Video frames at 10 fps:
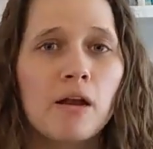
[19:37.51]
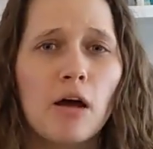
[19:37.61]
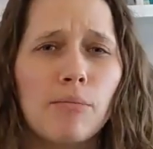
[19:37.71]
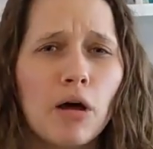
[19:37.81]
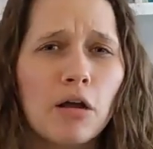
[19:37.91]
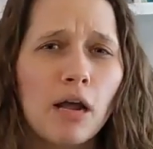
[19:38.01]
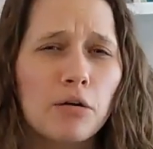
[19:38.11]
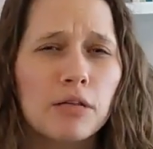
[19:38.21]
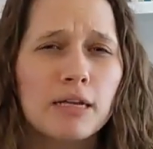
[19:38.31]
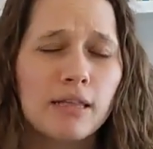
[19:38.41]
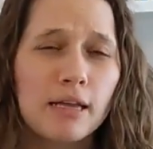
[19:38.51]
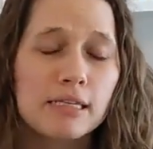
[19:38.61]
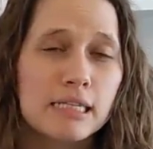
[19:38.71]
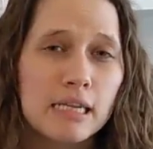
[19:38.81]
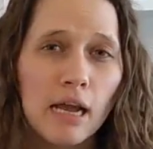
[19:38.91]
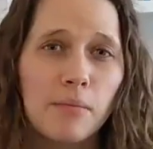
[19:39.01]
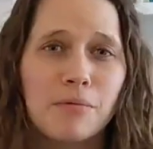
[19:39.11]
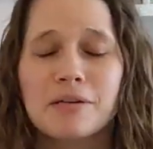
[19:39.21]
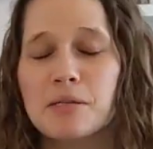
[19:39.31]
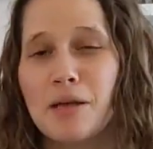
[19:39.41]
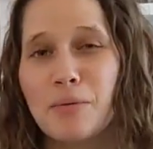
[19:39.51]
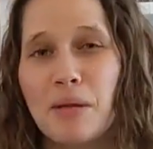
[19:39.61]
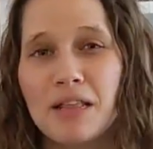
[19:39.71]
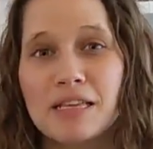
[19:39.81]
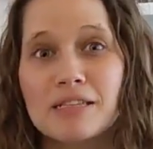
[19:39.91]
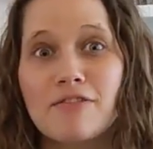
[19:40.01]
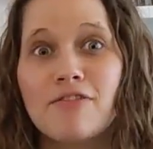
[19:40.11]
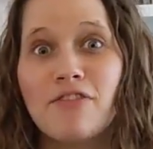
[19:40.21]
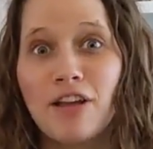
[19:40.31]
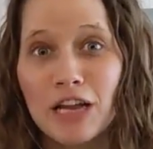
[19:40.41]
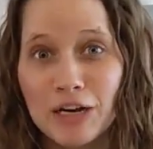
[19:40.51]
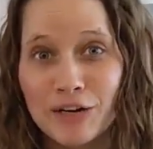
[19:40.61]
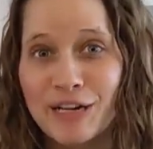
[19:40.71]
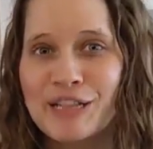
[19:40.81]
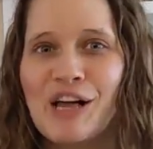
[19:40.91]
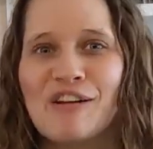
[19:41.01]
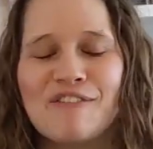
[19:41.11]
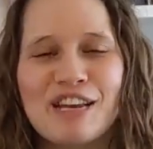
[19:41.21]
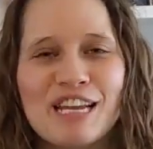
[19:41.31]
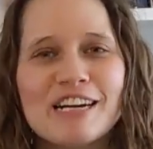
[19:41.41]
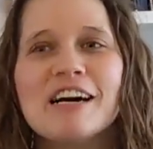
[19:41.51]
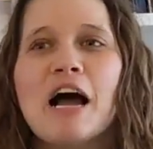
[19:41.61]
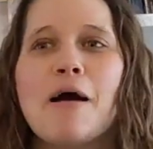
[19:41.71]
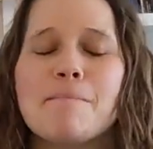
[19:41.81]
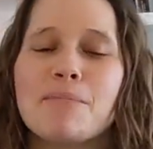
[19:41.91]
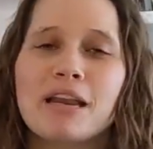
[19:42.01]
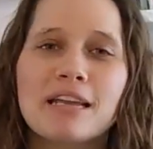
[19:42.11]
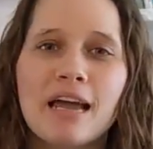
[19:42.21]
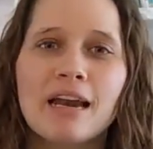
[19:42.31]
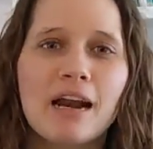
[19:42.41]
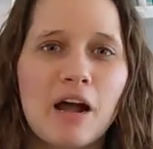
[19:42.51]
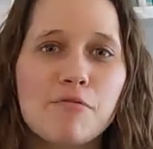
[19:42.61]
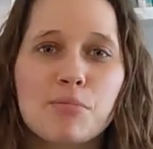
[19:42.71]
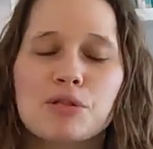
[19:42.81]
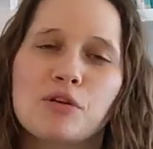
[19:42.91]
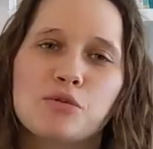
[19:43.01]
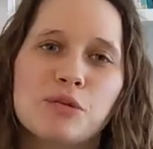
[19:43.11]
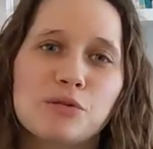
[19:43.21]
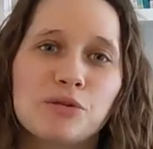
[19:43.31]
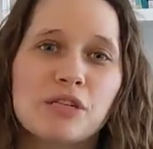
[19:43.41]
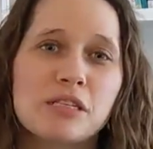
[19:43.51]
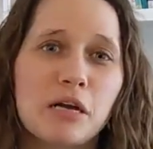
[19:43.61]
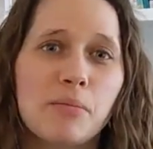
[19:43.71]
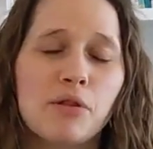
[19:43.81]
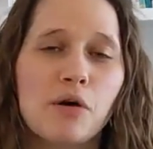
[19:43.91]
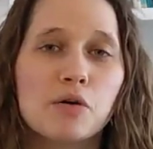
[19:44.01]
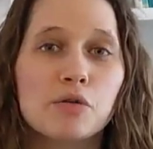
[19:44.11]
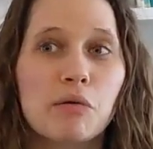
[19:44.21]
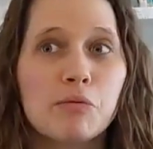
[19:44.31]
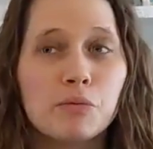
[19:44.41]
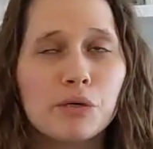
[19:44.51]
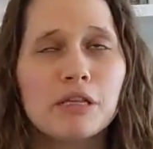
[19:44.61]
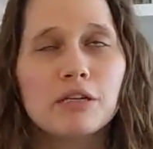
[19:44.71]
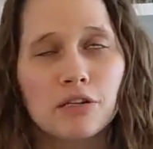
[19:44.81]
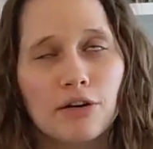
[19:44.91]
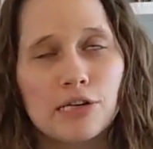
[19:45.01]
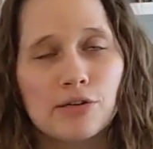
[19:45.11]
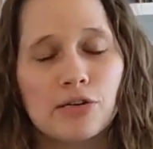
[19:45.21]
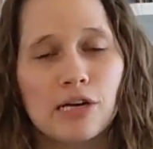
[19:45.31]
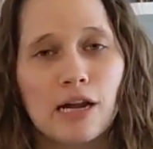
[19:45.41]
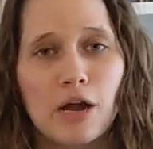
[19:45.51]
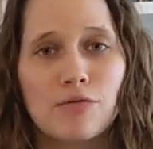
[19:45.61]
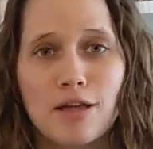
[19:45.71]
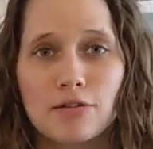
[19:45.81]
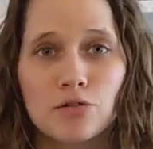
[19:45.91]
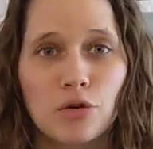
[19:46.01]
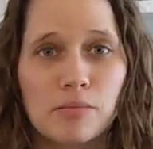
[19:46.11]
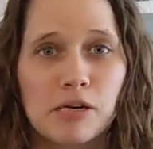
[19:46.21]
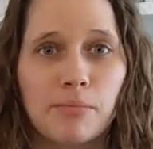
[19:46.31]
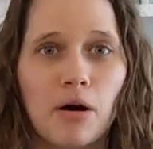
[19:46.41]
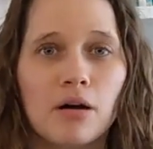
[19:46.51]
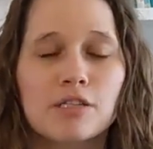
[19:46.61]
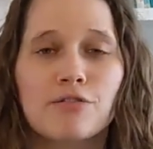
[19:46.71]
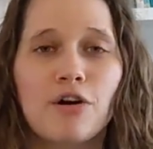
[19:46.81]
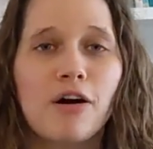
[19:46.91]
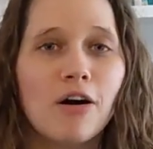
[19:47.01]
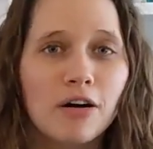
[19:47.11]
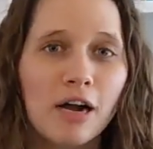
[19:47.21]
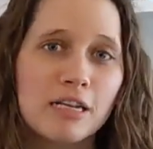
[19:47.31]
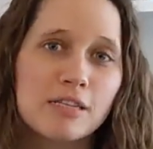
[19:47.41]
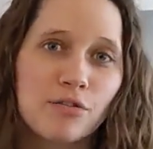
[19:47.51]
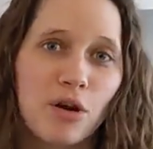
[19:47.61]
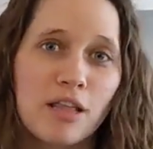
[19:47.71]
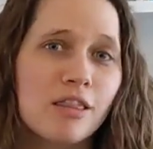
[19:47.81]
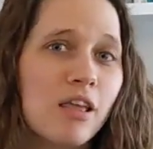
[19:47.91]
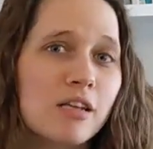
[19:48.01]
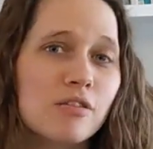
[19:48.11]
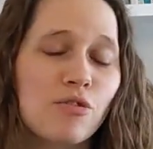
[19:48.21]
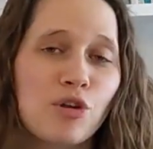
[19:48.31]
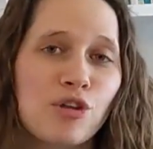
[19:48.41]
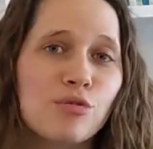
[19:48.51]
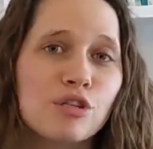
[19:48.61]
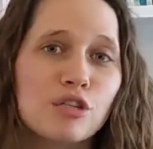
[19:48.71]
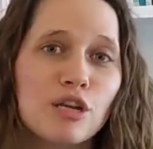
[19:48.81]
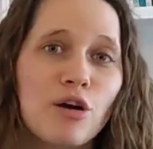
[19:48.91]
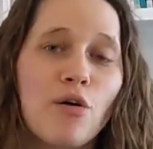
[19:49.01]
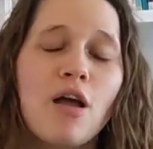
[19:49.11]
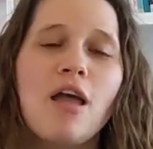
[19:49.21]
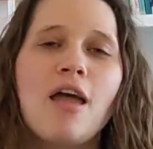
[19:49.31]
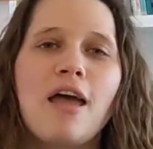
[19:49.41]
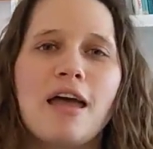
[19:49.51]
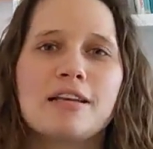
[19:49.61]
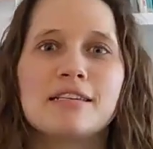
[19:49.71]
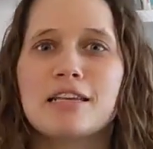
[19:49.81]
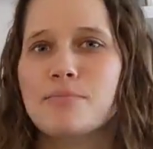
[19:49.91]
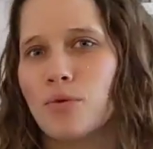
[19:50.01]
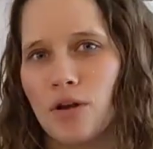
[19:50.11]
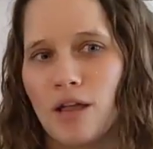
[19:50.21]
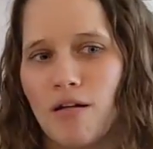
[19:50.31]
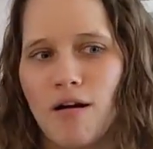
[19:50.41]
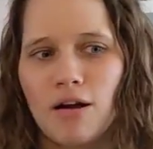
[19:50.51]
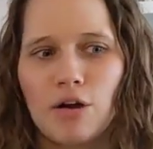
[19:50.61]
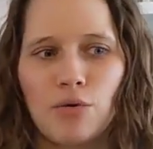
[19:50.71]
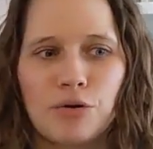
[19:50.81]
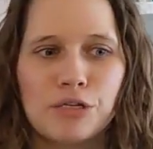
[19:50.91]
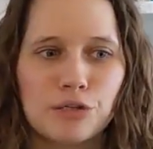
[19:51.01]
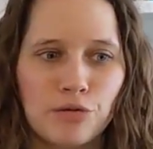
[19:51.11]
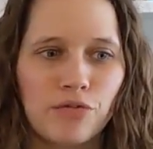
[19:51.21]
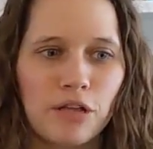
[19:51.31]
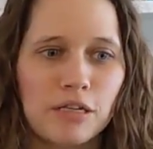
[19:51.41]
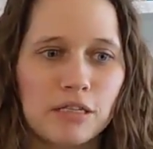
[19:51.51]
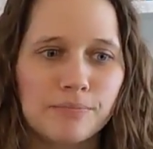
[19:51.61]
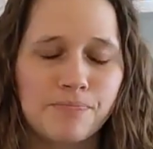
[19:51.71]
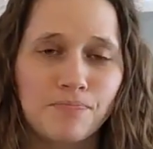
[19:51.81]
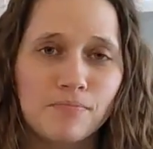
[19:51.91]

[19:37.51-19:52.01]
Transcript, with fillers: Now I'm not going to outline that today, so that will make this a very long video, but again, I've put those resources down below, so I really encourage you to check out that description box for all kinds of great things for you to do and to keep working on your snowflakes.